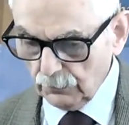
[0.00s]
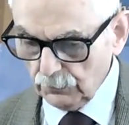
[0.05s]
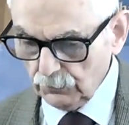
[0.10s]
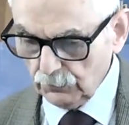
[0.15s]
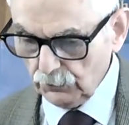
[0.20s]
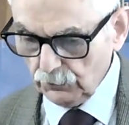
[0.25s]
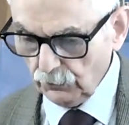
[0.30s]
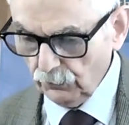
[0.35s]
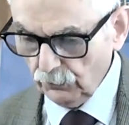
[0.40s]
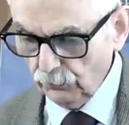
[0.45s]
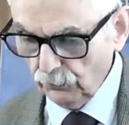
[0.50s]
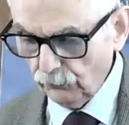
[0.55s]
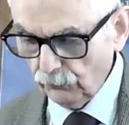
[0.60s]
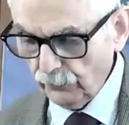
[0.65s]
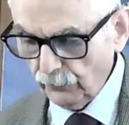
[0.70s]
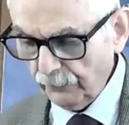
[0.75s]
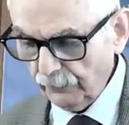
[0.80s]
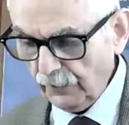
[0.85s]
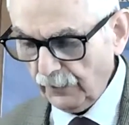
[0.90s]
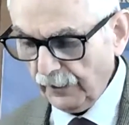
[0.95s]
to
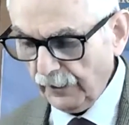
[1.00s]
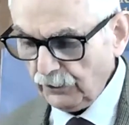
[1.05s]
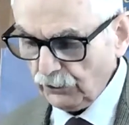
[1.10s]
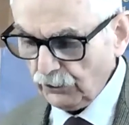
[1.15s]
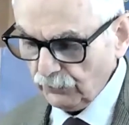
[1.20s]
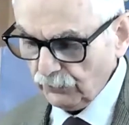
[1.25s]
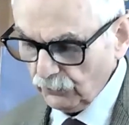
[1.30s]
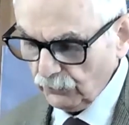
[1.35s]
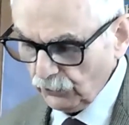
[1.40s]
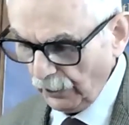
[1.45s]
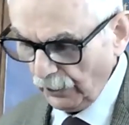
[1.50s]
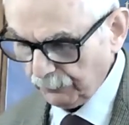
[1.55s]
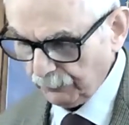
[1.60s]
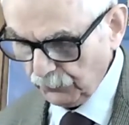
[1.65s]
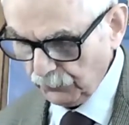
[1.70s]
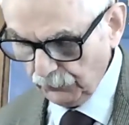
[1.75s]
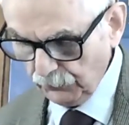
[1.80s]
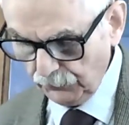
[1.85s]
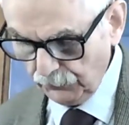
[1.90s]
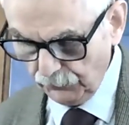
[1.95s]
Revelation
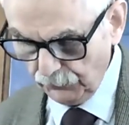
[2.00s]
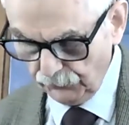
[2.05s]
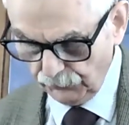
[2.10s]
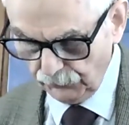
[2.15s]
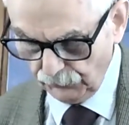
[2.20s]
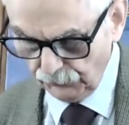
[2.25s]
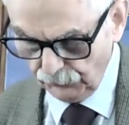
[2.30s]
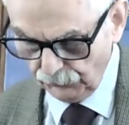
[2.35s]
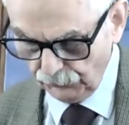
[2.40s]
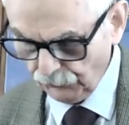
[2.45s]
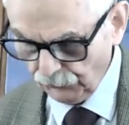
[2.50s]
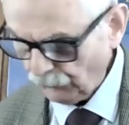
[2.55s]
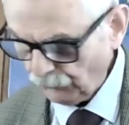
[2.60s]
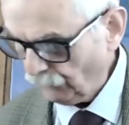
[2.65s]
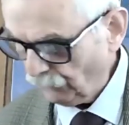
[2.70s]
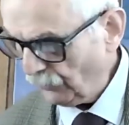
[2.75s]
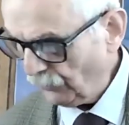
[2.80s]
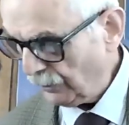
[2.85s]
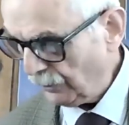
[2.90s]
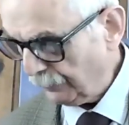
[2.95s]
chapter
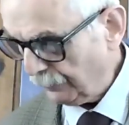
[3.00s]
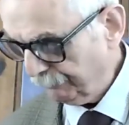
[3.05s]
3.